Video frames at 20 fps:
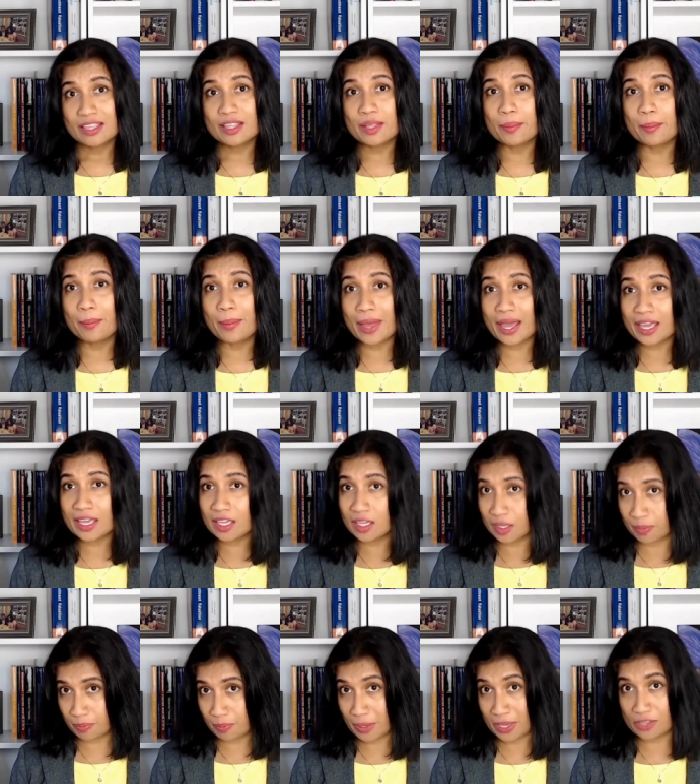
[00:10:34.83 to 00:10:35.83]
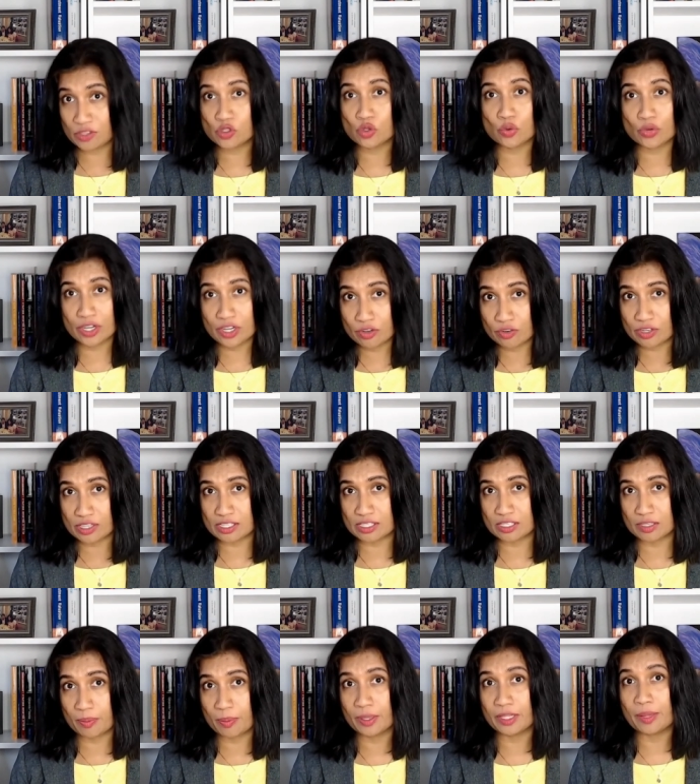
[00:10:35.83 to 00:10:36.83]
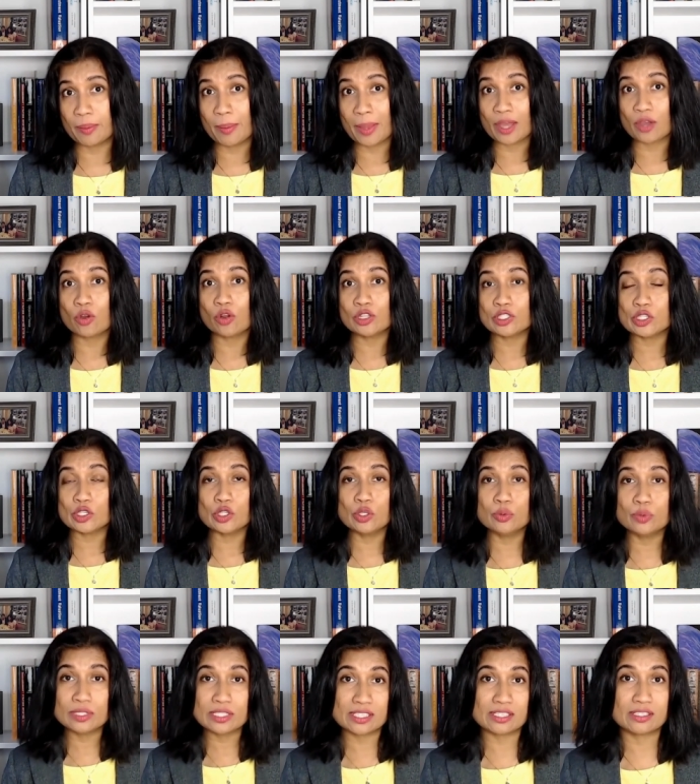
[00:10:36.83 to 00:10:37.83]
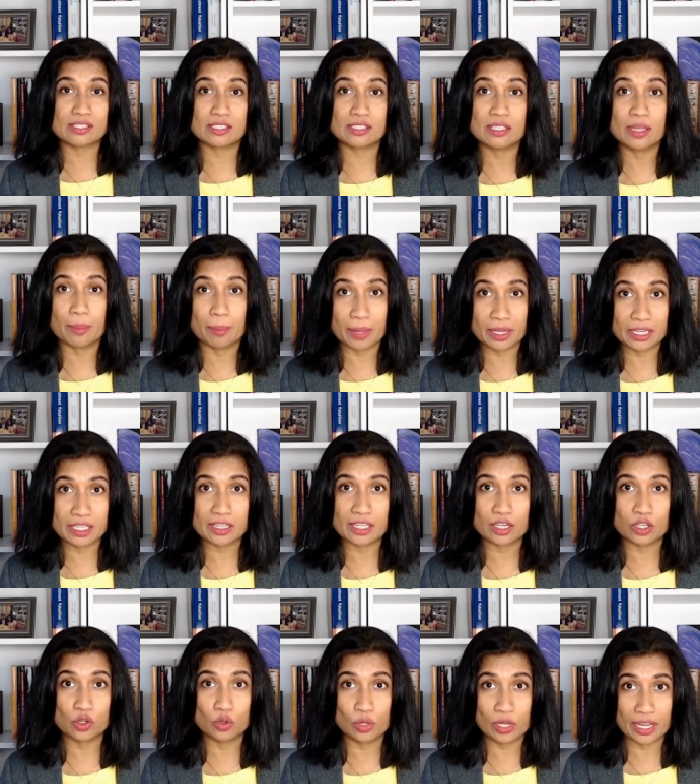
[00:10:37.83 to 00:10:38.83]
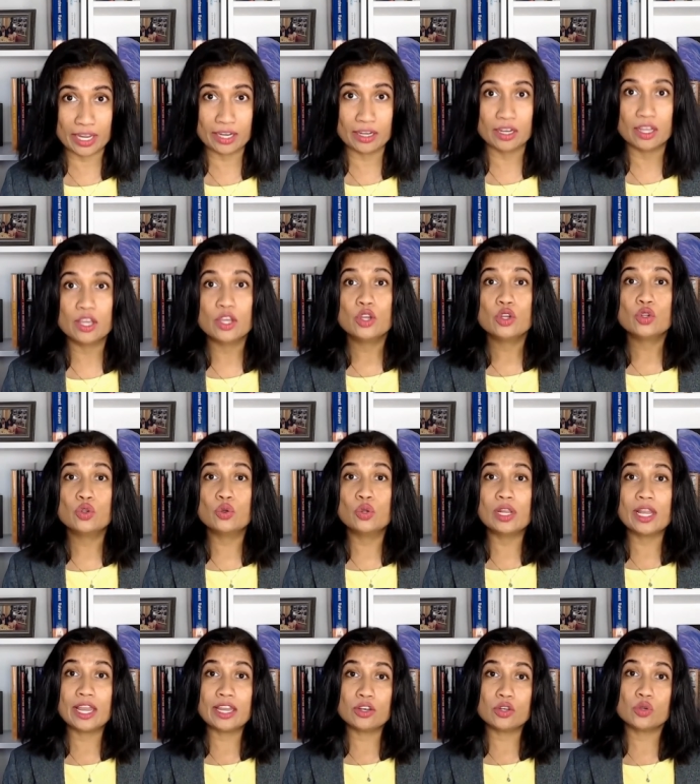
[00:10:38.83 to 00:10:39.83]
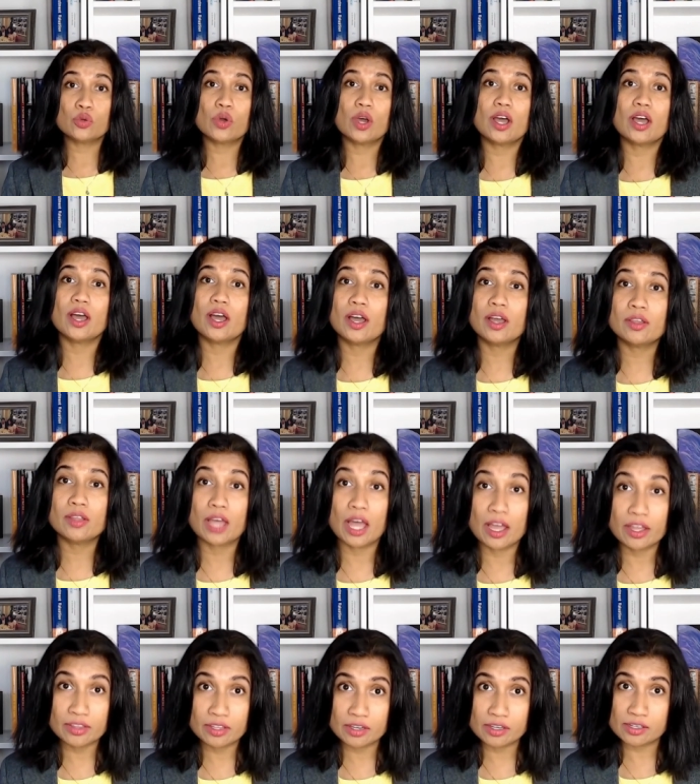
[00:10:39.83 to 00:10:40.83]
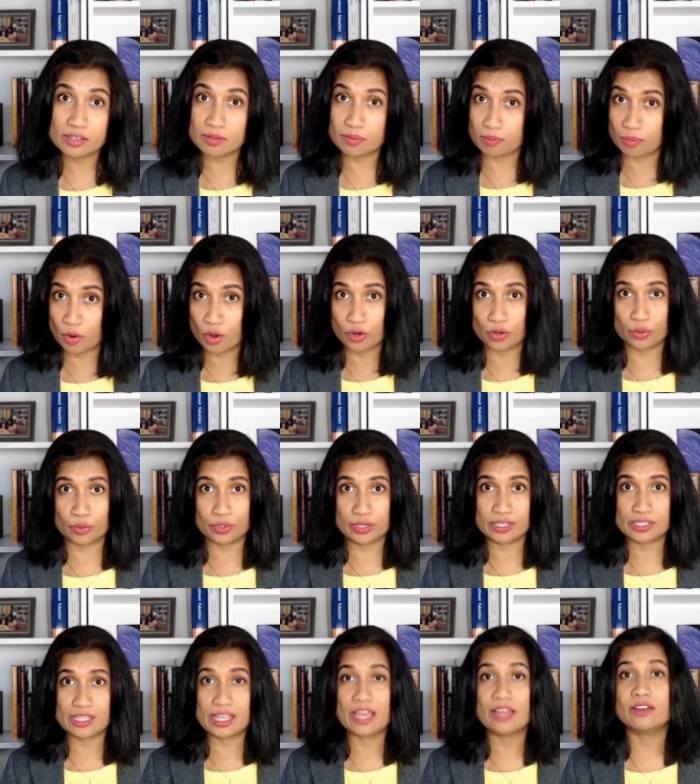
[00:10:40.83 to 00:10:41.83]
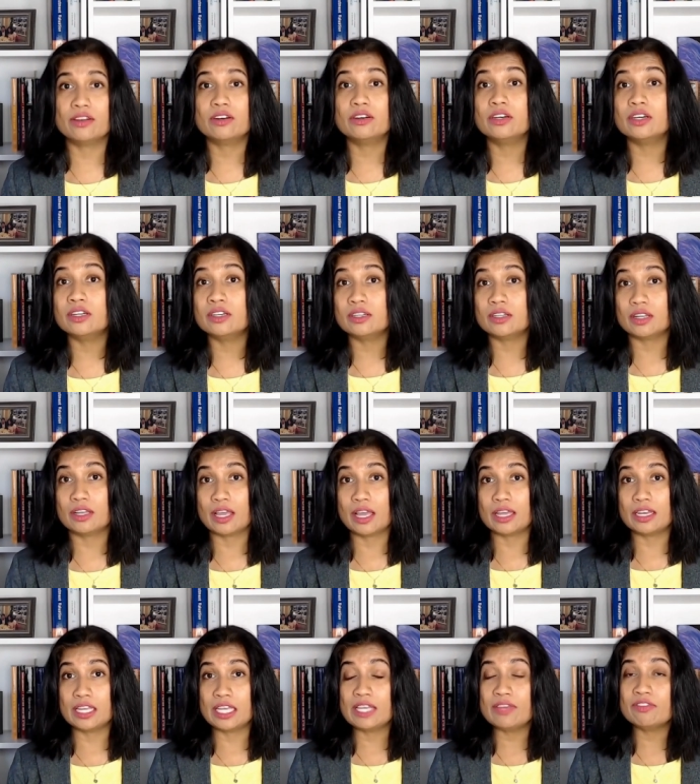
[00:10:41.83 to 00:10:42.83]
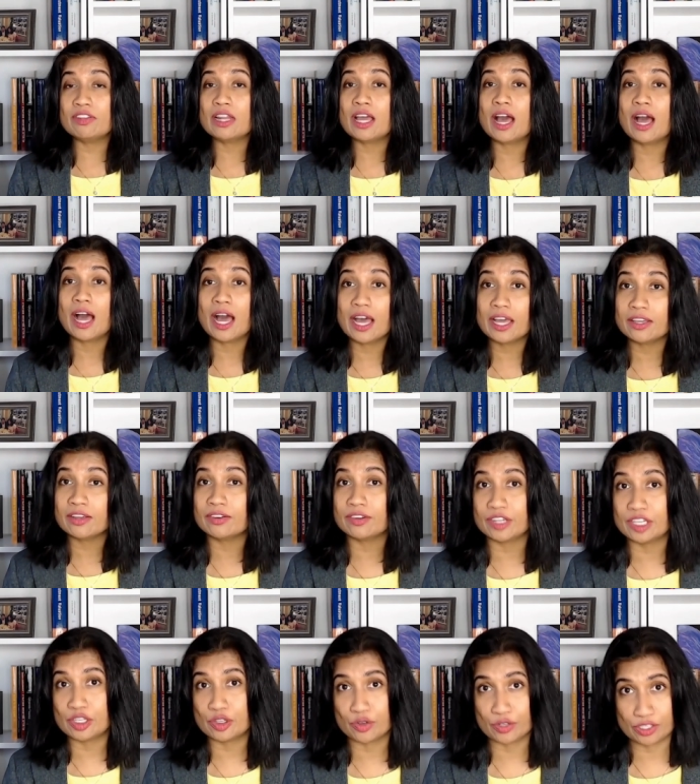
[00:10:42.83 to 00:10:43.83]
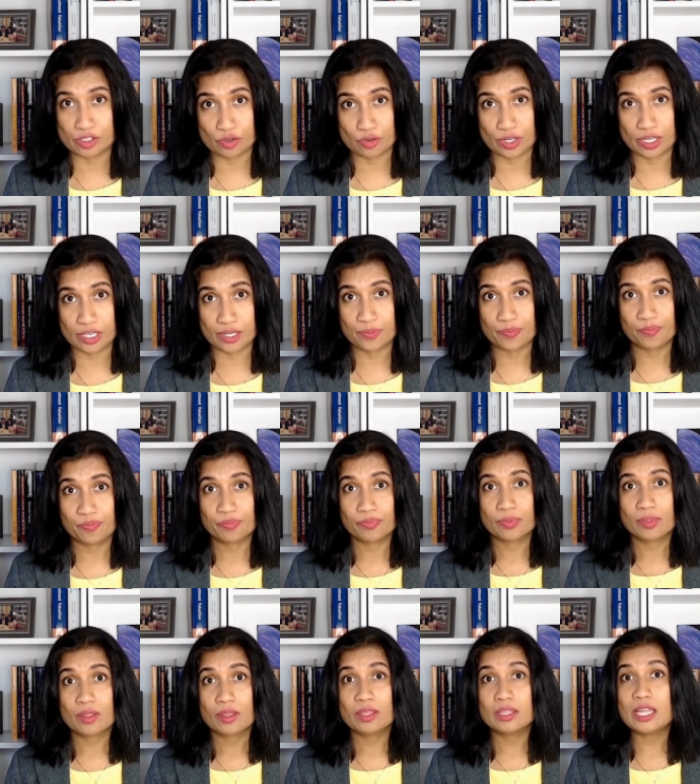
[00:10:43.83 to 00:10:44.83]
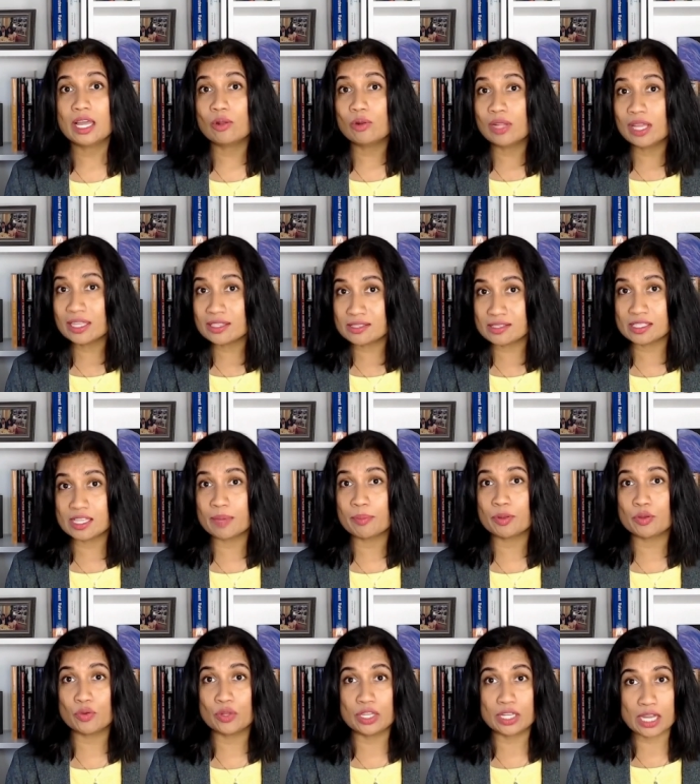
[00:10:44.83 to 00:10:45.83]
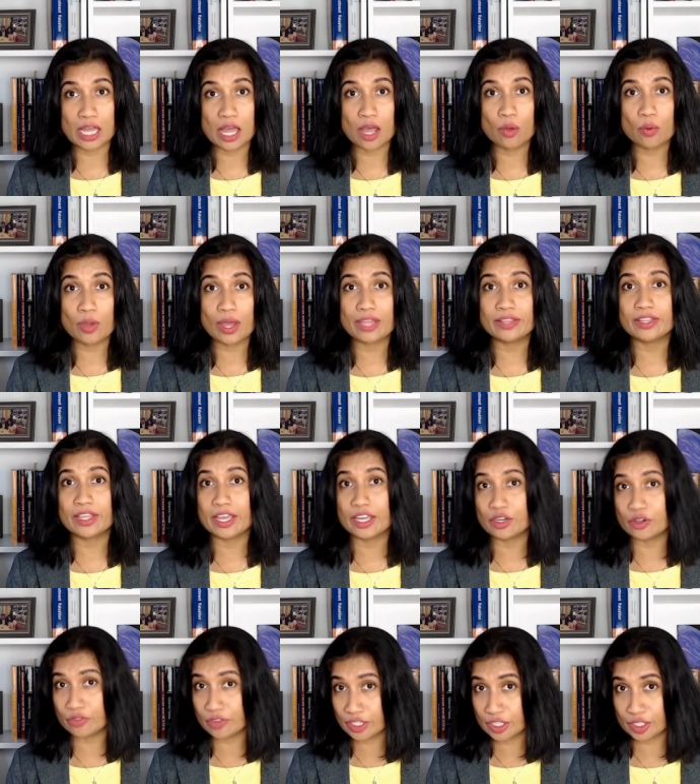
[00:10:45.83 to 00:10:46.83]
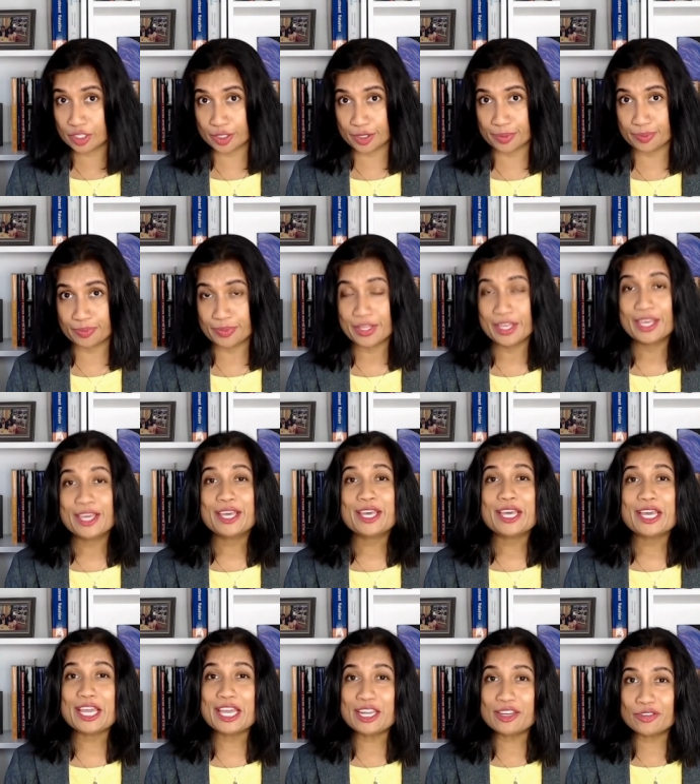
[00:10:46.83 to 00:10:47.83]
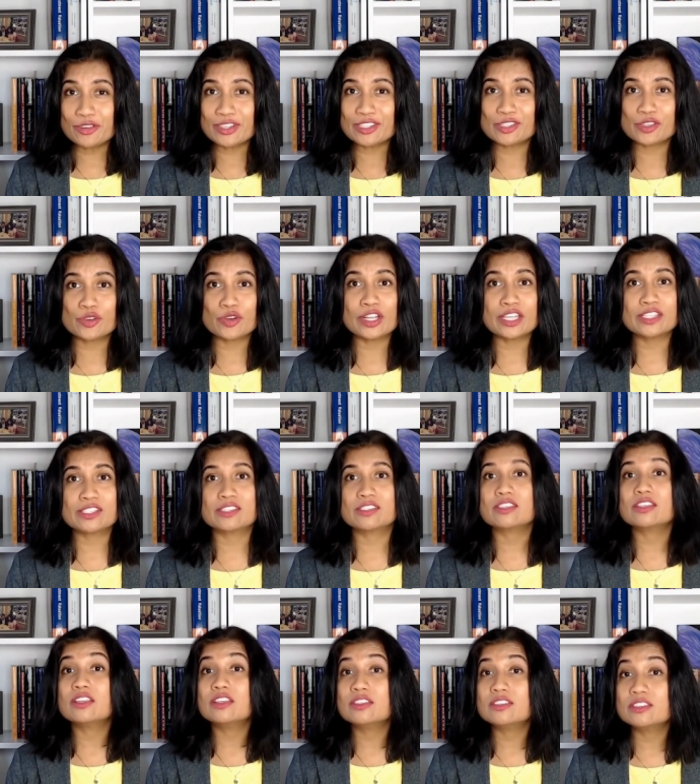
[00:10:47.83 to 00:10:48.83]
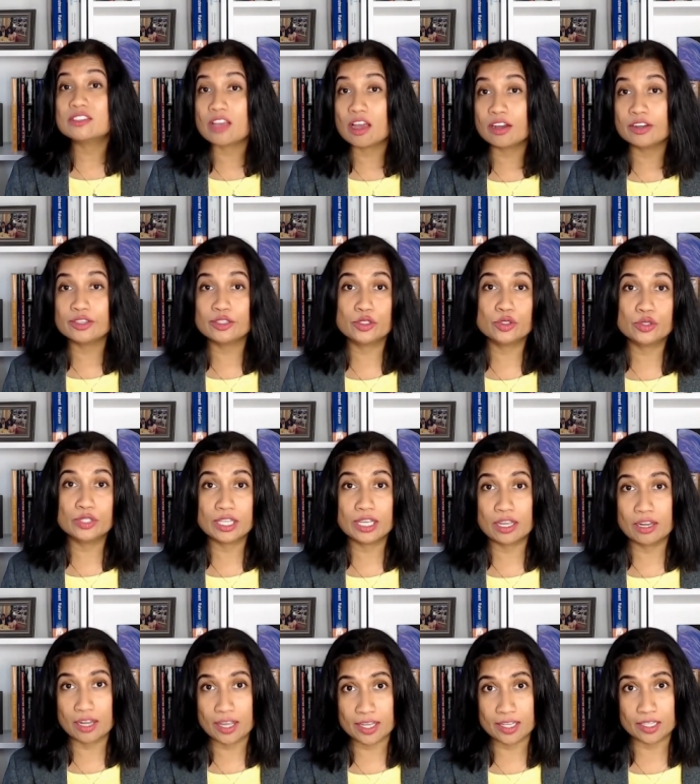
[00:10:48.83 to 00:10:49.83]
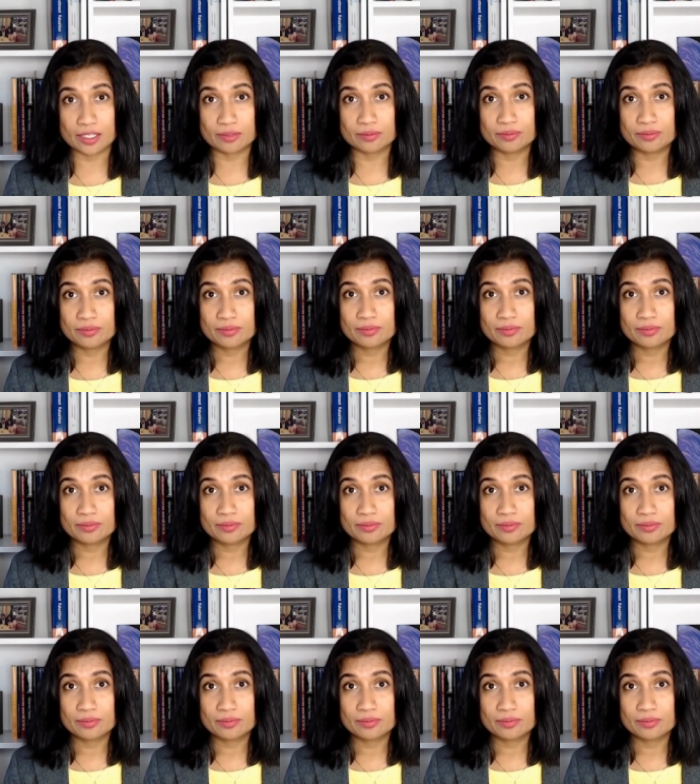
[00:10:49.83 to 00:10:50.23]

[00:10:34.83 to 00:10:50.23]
The bank pays you interest, but the bank also uses the money that you lend to lend to uh, other borrowers and earn an even higher interest rate. Now, let's say between now and the end of the term, interest rates start to decline.